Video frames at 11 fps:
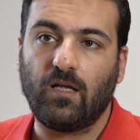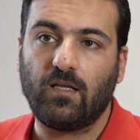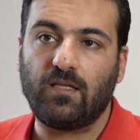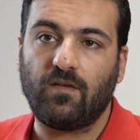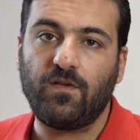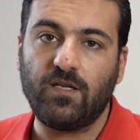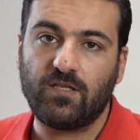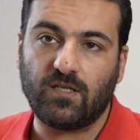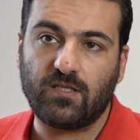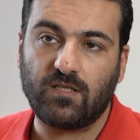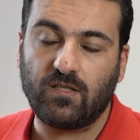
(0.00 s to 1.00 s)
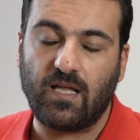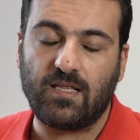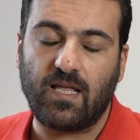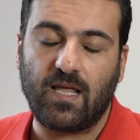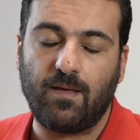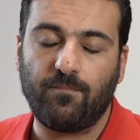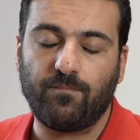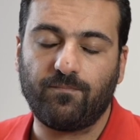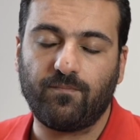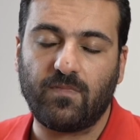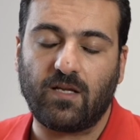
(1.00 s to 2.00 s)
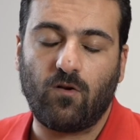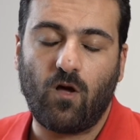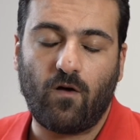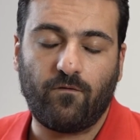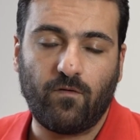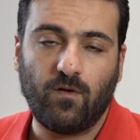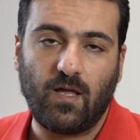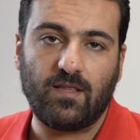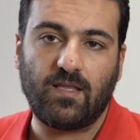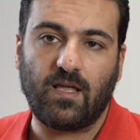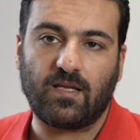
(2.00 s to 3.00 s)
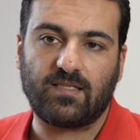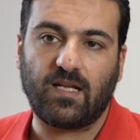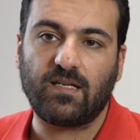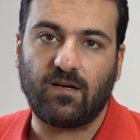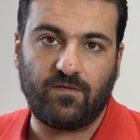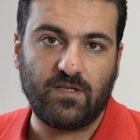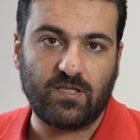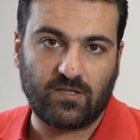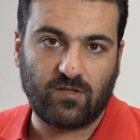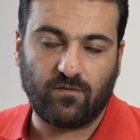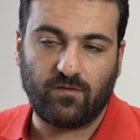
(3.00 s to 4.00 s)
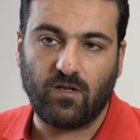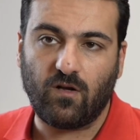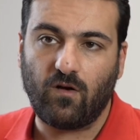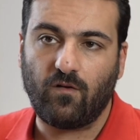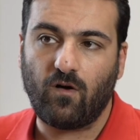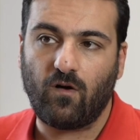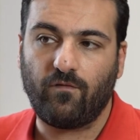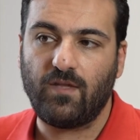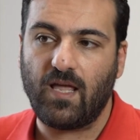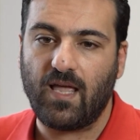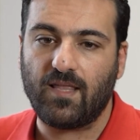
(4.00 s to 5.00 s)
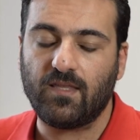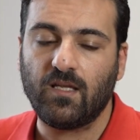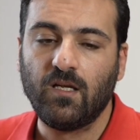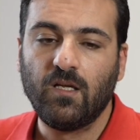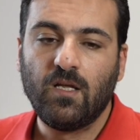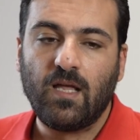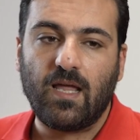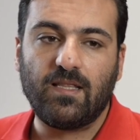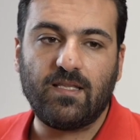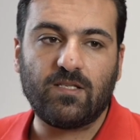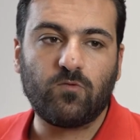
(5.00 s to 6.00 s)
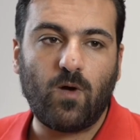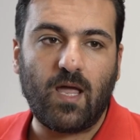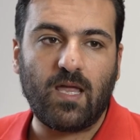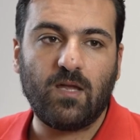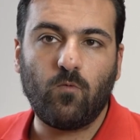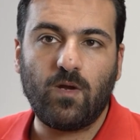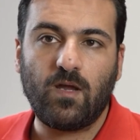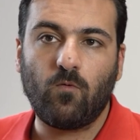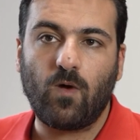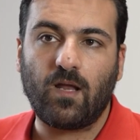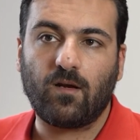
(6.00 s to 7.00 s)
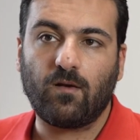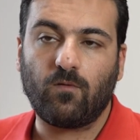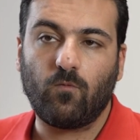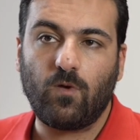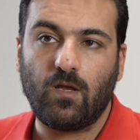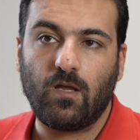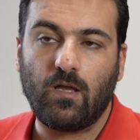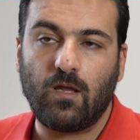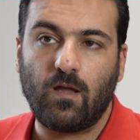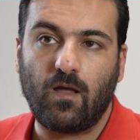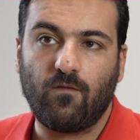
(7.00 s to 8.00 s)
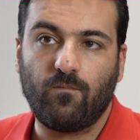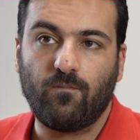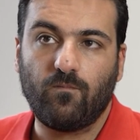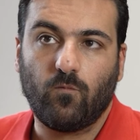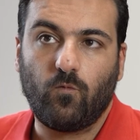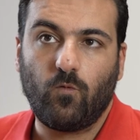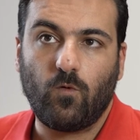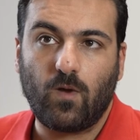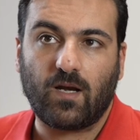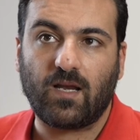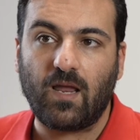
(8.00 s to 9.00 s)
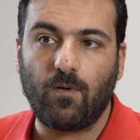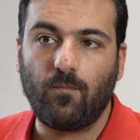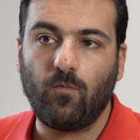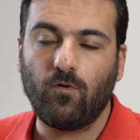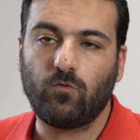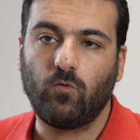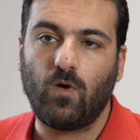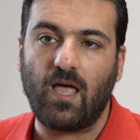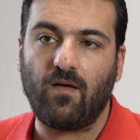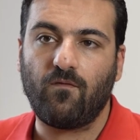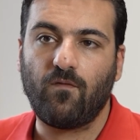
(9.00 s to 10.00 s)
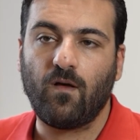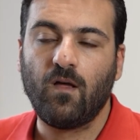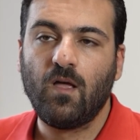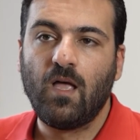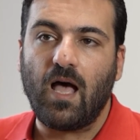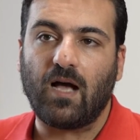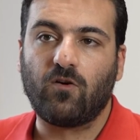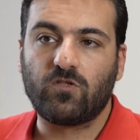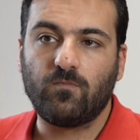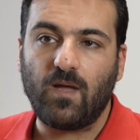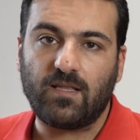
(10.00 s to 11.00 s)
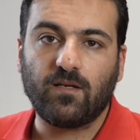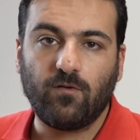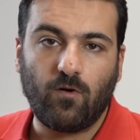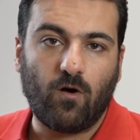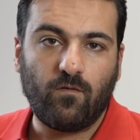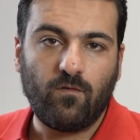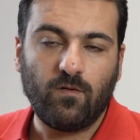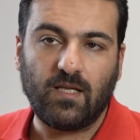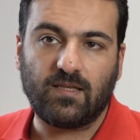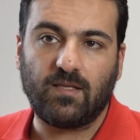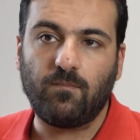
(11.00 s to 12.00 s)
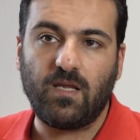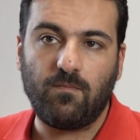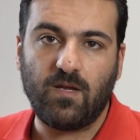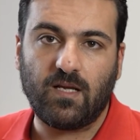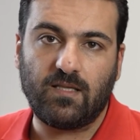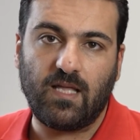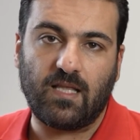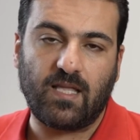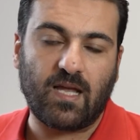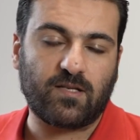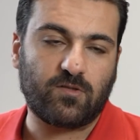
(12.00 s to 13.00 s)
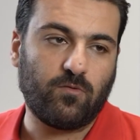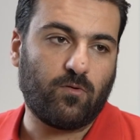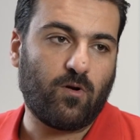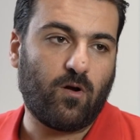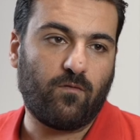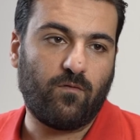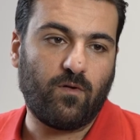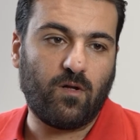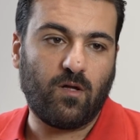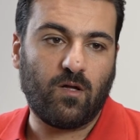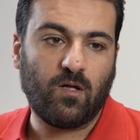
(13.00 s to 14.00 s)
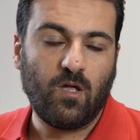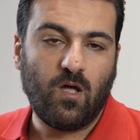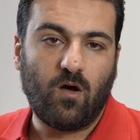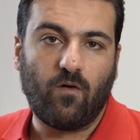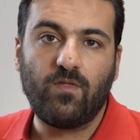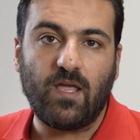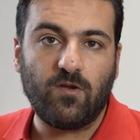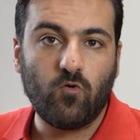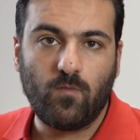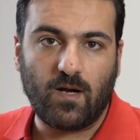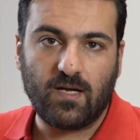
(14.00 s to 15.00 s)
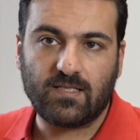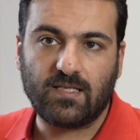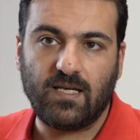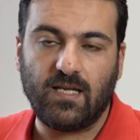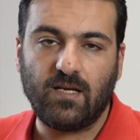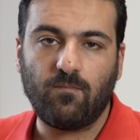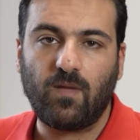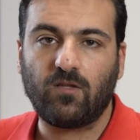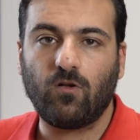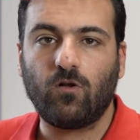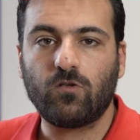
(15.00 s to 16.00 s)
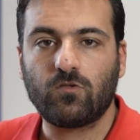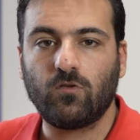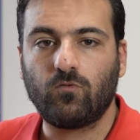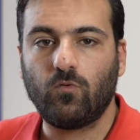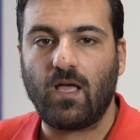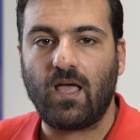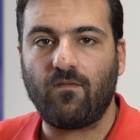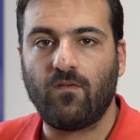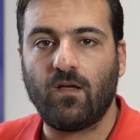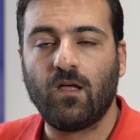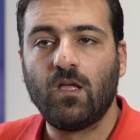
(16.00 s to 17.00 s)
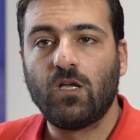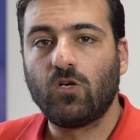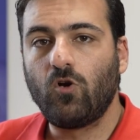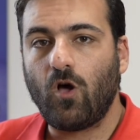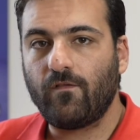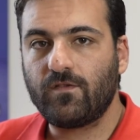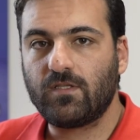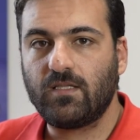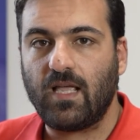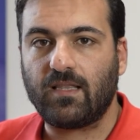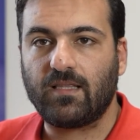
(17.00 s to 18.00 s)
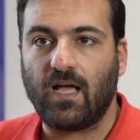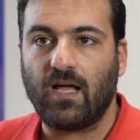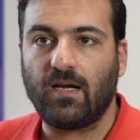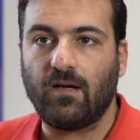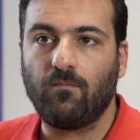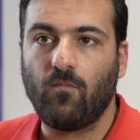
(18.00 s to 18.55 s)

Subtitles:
the features, the glove and the external features of the hand. In this way, we were capable to have a cosmetic glove that mimic the texture of the human skin, but also to have gloves that are